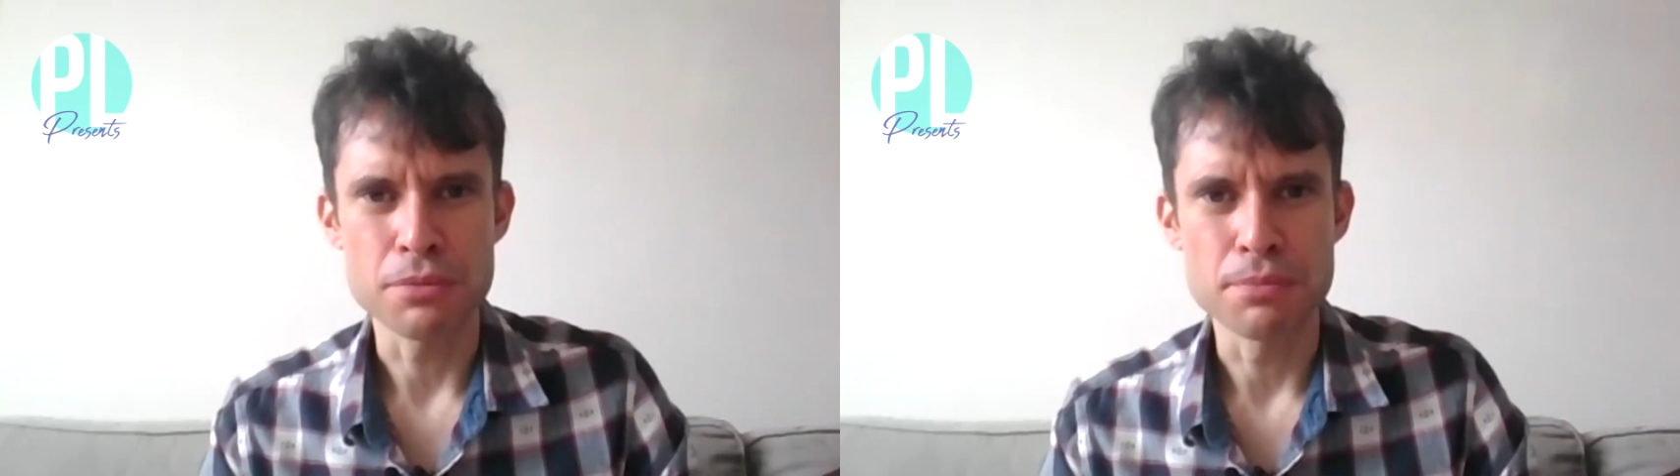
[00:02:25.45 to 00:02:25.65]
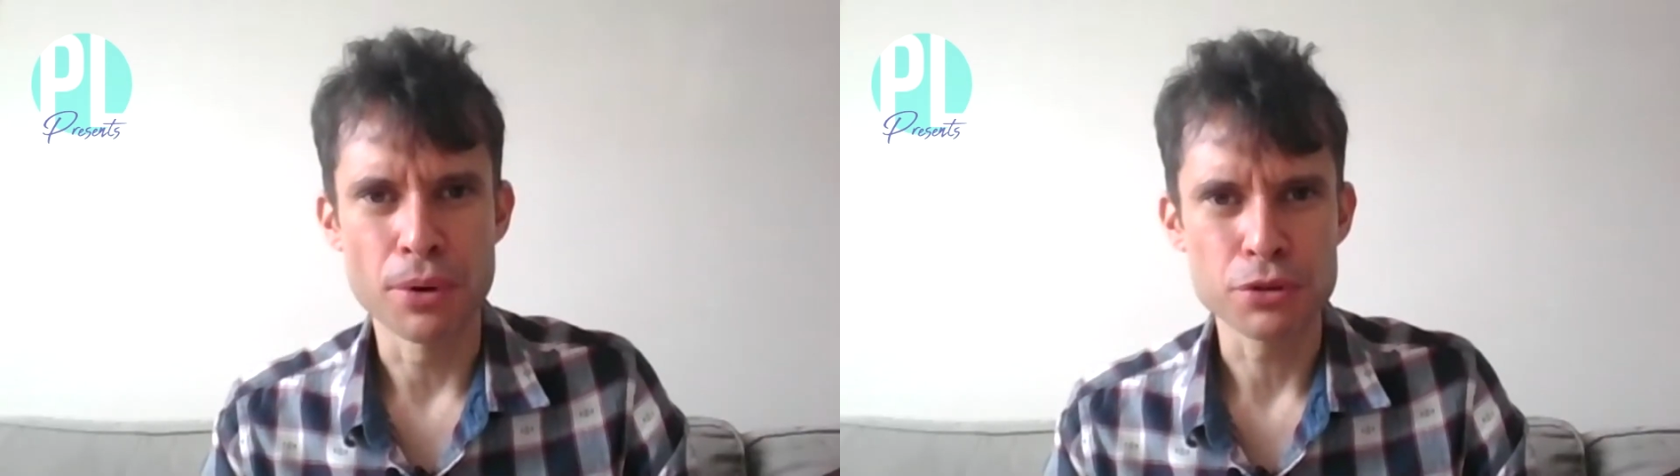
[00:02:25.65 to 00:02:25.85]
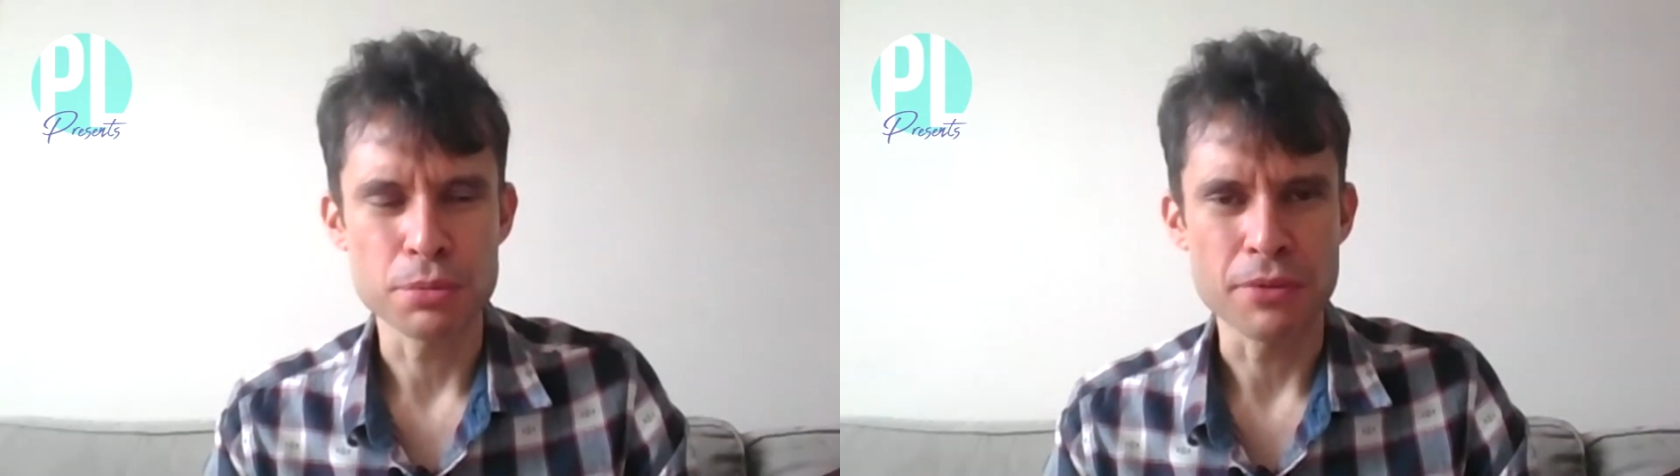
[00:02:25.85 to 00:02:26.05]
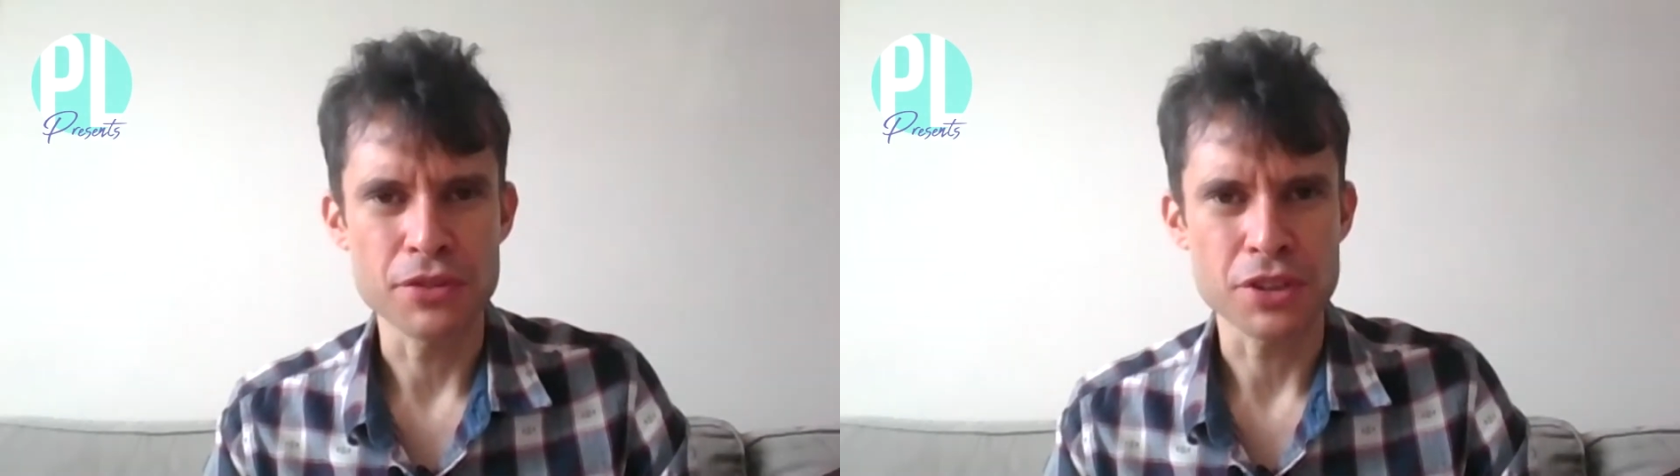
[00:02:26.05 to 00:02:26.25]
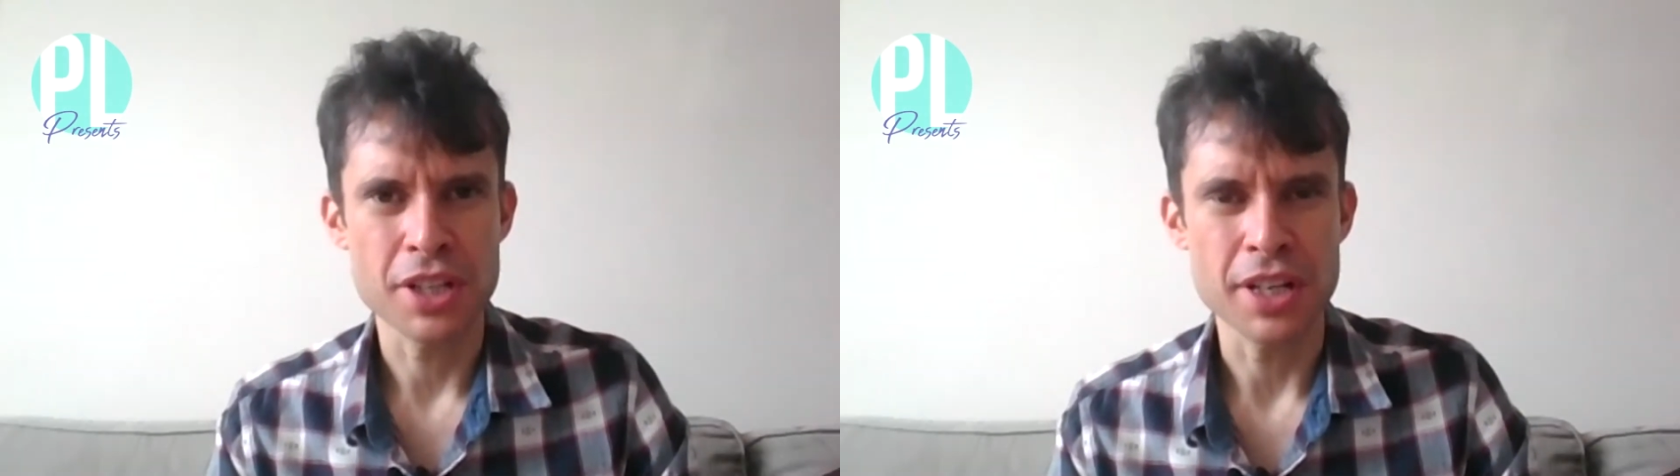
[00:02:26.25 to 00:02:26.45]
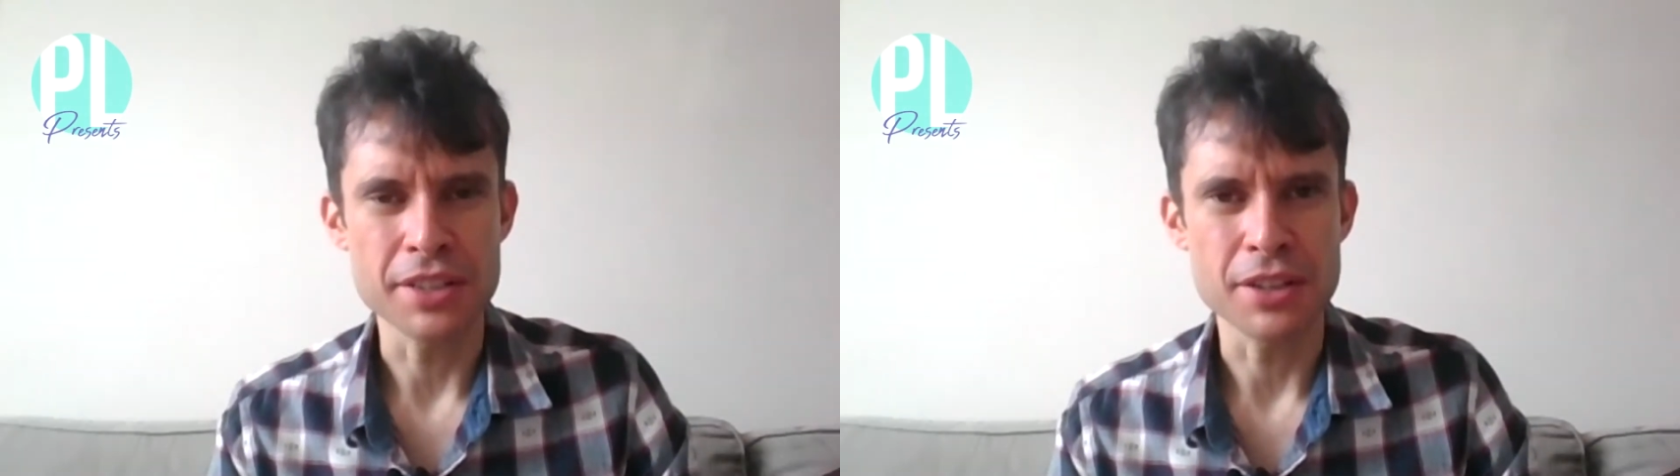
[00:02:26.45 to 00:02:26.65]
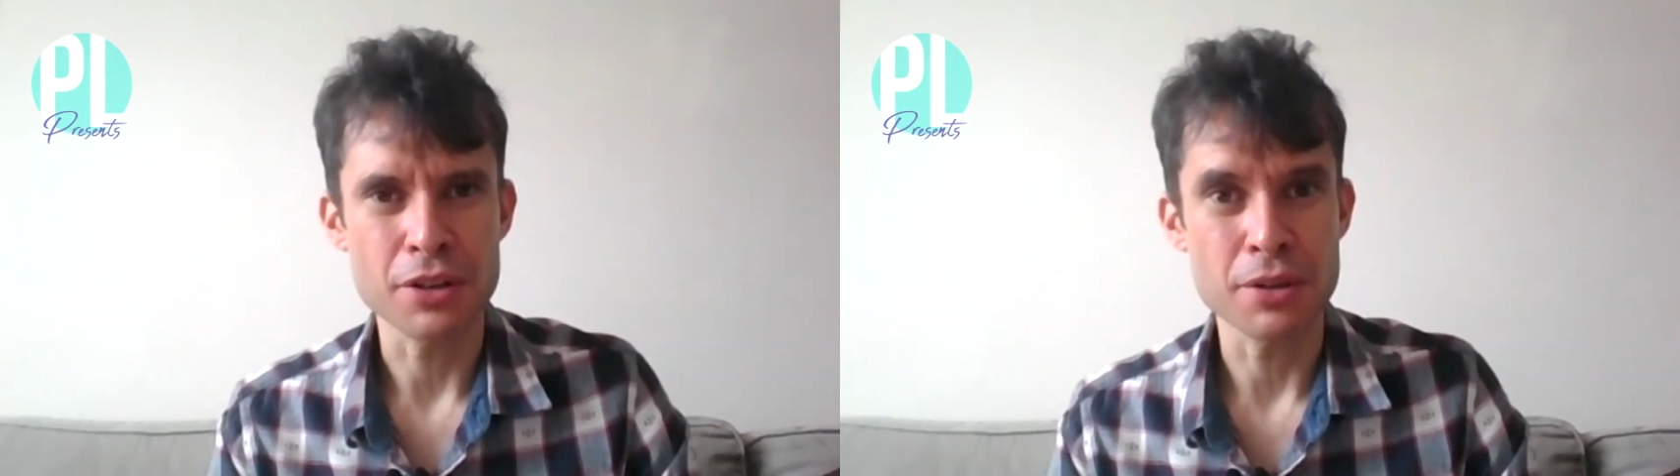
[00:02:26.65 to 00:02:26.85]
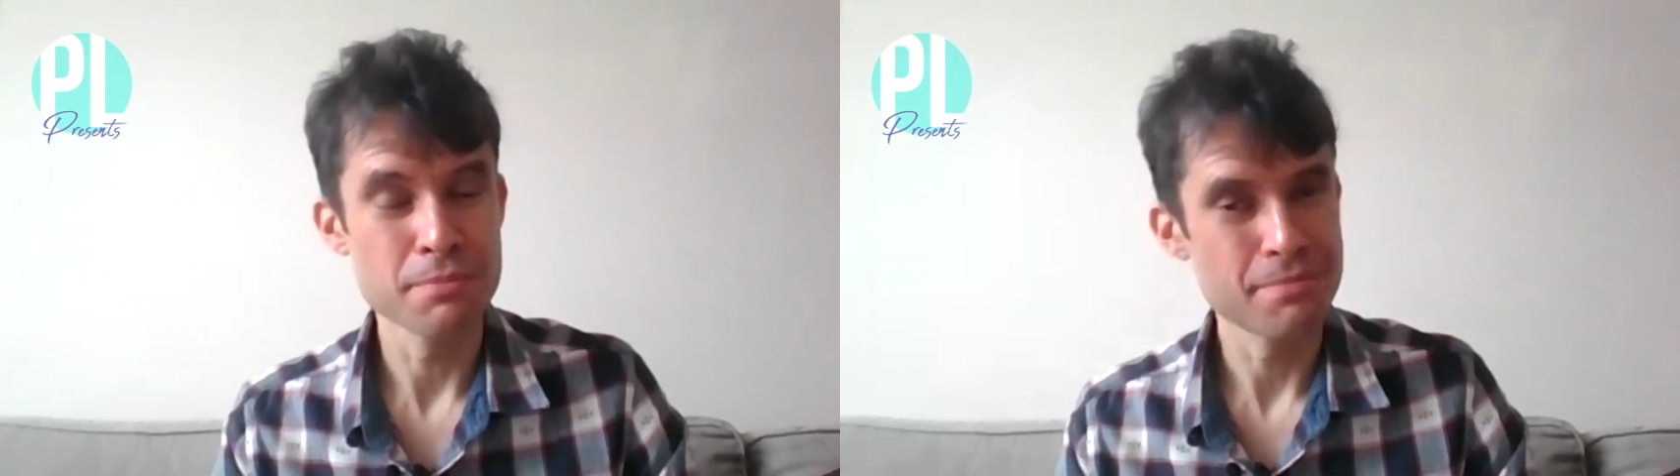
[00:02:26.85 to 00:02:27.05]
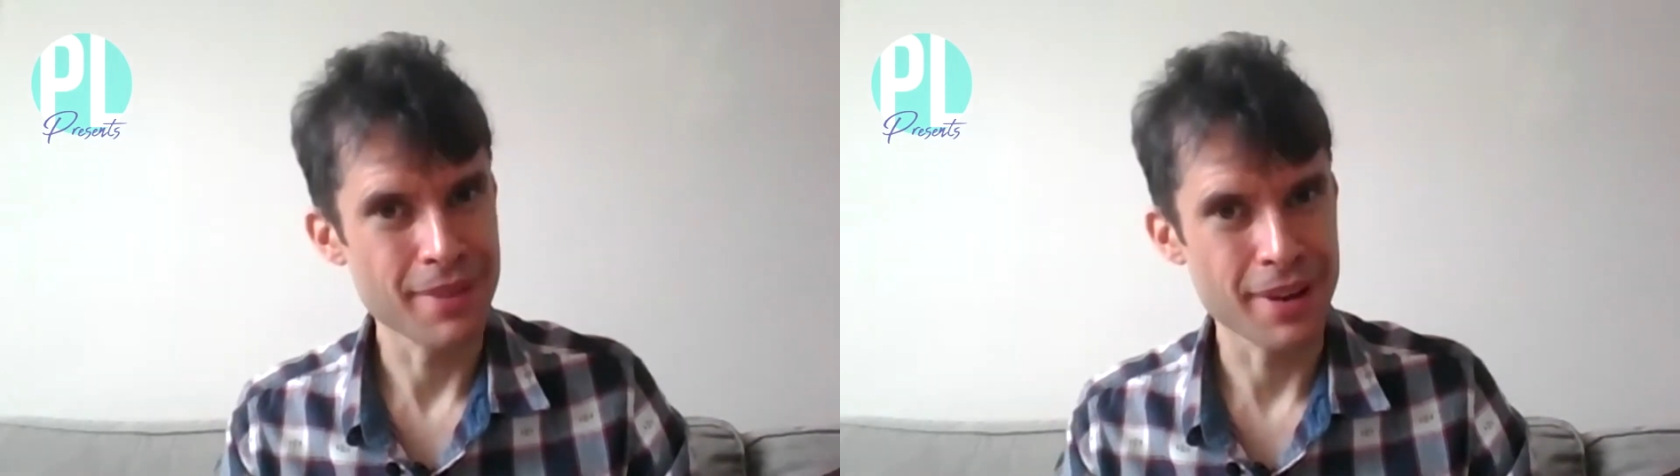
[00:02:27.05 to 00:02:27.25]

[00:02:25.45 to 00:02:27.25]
Portsmouth as a kid, I can,